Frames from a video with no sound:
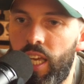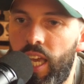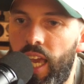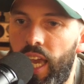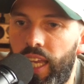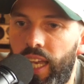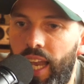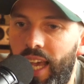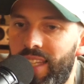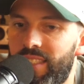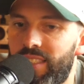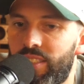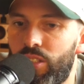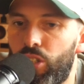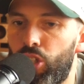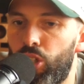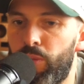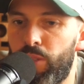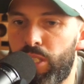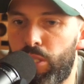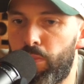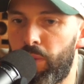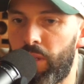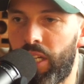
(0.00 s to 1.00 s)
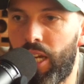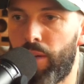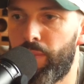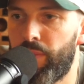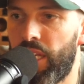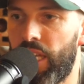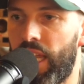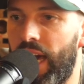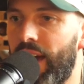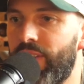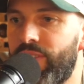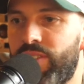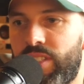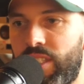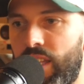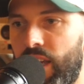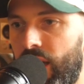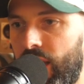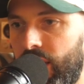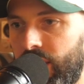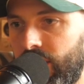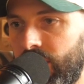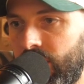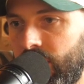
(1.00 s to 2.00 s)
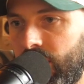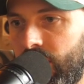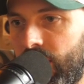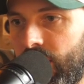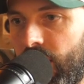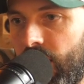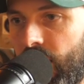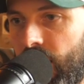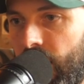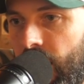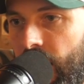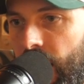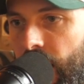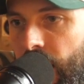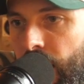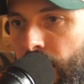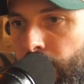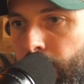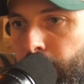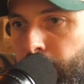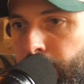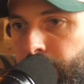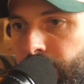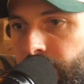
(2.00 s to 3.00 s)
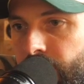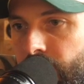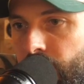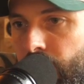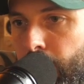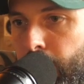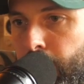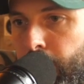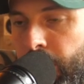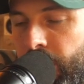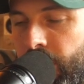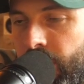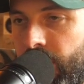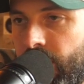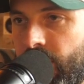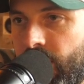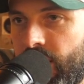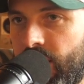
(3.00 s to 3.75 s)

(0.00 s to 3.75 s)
It has to almost become a lifestyle, because